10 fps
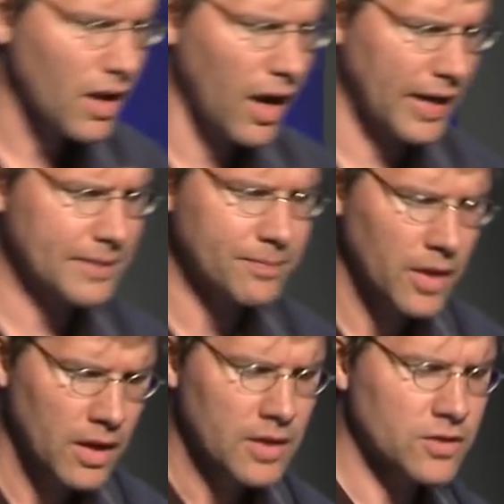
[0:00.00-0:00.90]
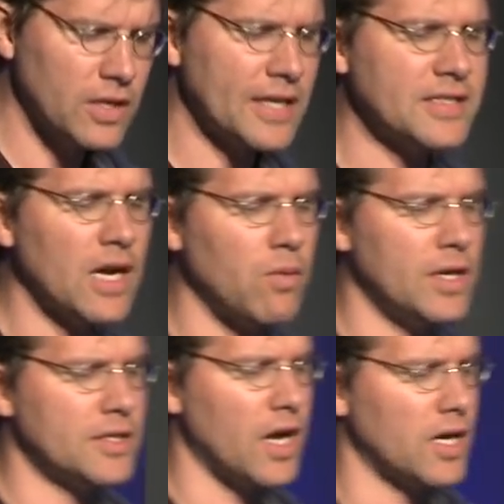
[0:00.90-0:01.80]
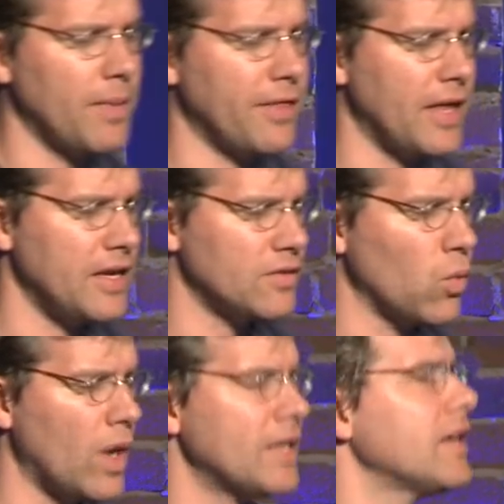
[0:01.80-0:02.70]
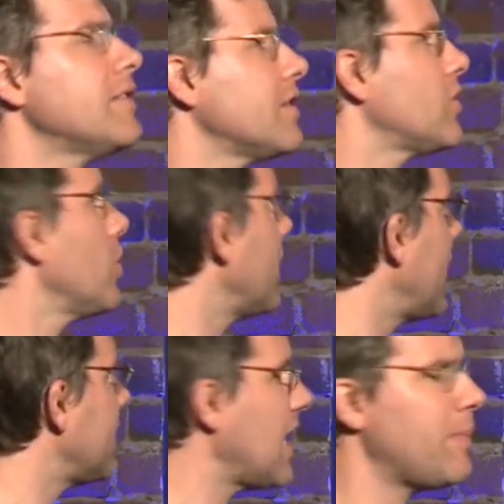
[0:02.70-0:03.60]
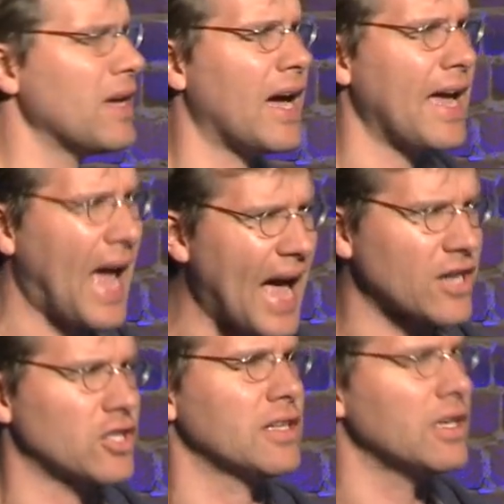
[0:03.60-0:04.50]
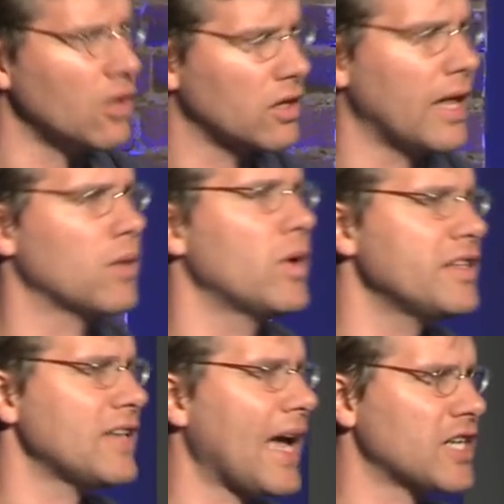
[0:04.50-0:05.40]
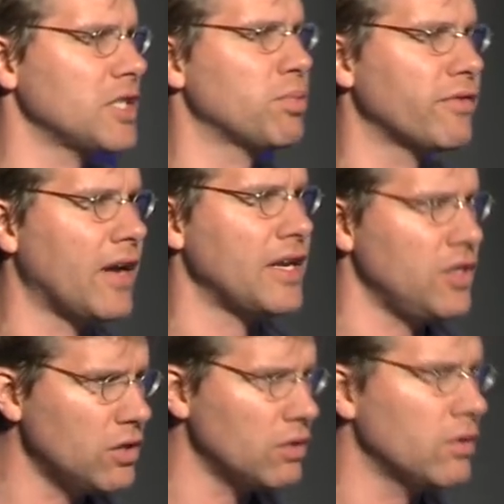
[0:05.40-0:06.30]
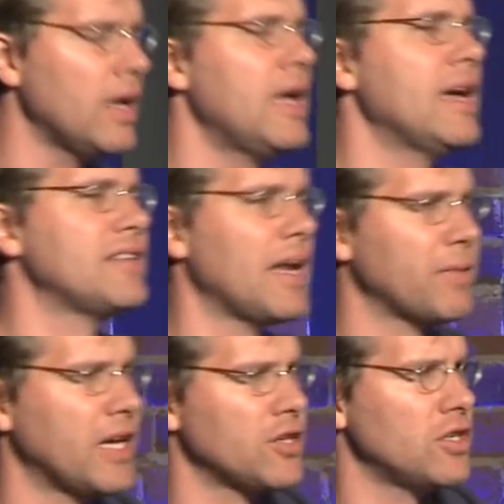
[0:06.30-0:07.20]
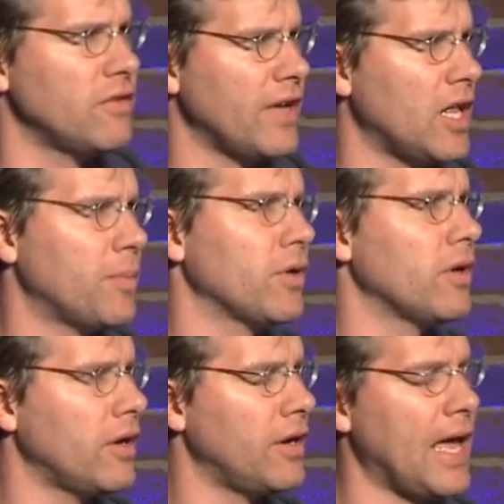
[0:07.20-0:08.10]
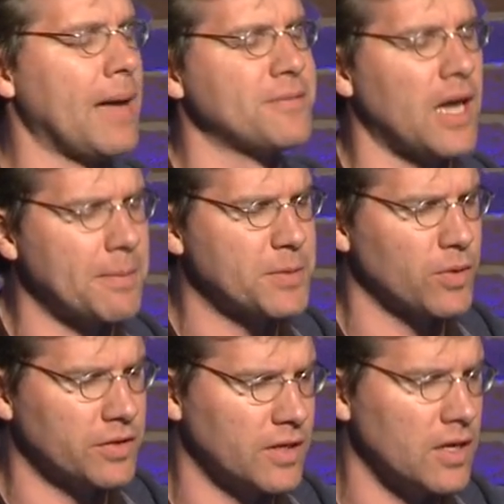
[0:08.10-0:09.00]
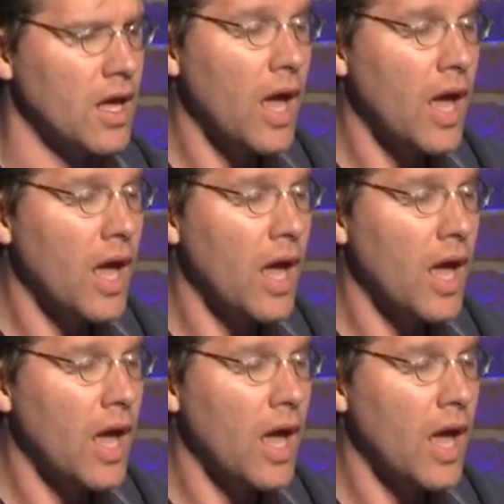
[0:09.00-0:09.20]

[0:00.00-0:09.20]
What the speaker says: All right, so the next thing I wanted to talk about then is what does this Kubernetes API actually look like? What does it actually provide you as an application developer or an apps ops person